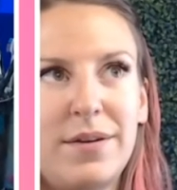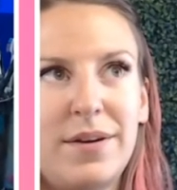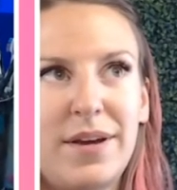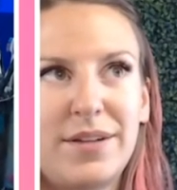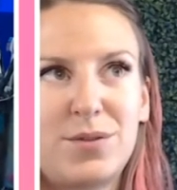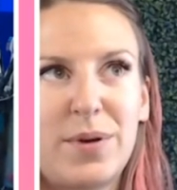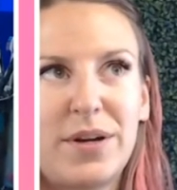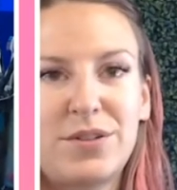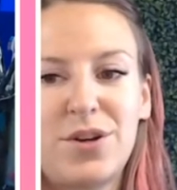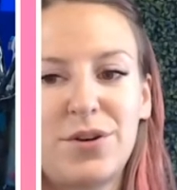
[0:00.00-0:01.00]
I swear
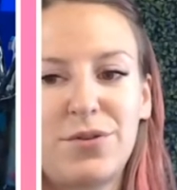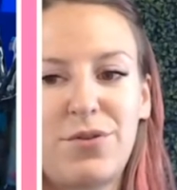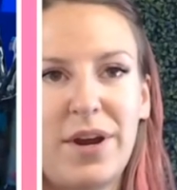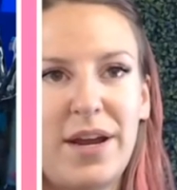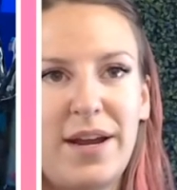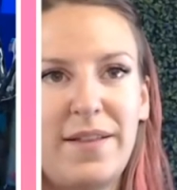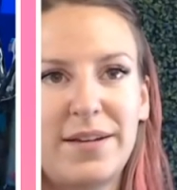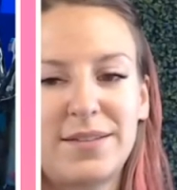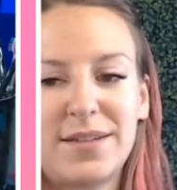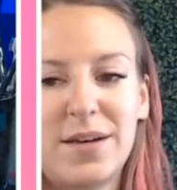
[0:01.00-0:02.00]
it's not gray like
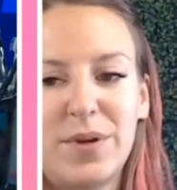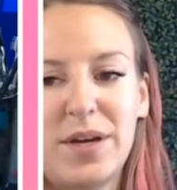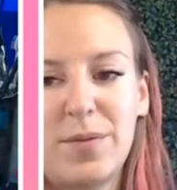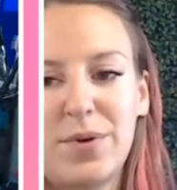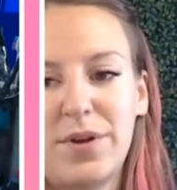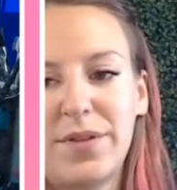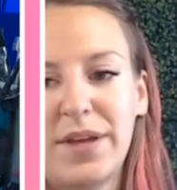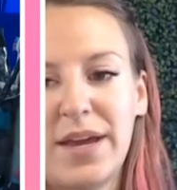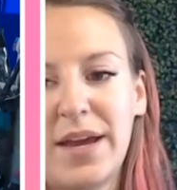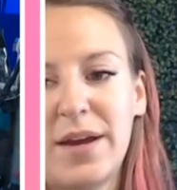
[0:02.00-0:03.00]
it's coming up on
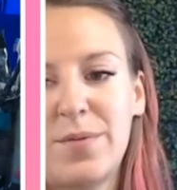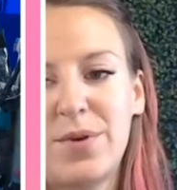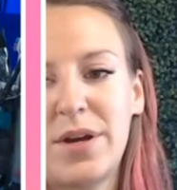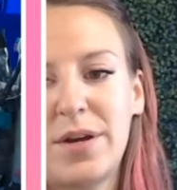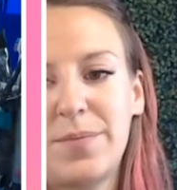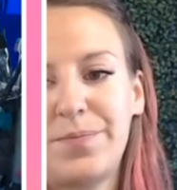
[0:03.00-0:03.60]
the camera.